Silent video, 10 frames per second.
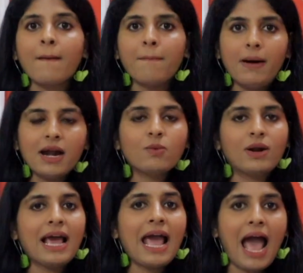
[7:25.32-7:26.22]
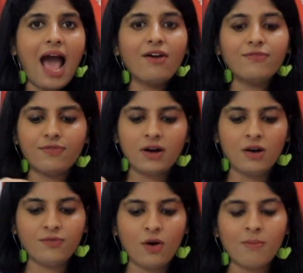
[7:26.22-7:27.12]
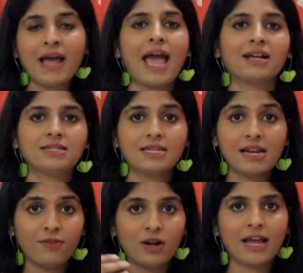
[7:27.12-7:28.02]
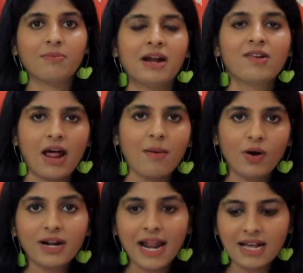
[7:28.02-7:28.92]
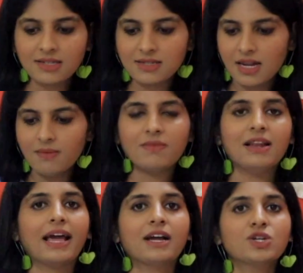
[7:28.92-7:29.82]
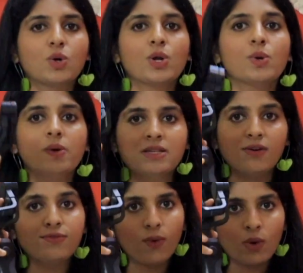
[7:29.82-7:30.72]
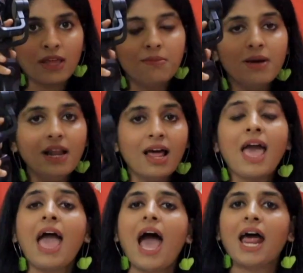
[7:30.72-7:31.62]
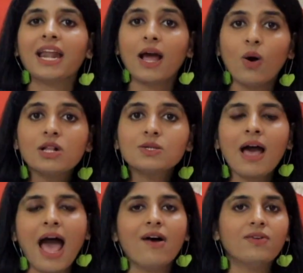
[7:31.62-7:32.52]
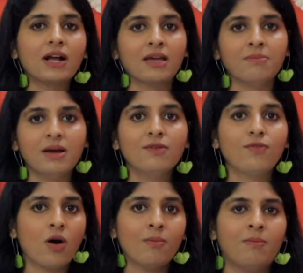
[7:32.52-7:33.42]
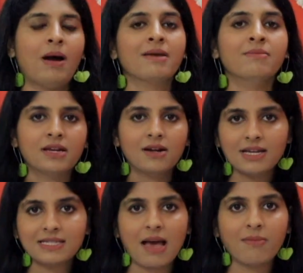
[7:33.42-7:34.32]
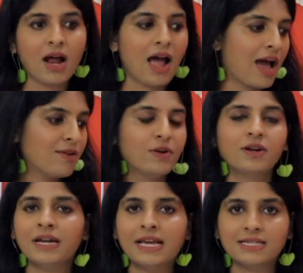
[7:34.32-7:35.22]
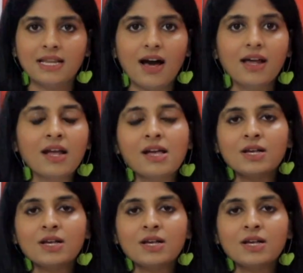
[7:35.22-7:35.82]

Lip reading: But what I have for my accessory, for like my tripod and accessory, like I showed you, is a phone gimbal, and I also have a gimbal for my mirrorless camera and for a DSLR.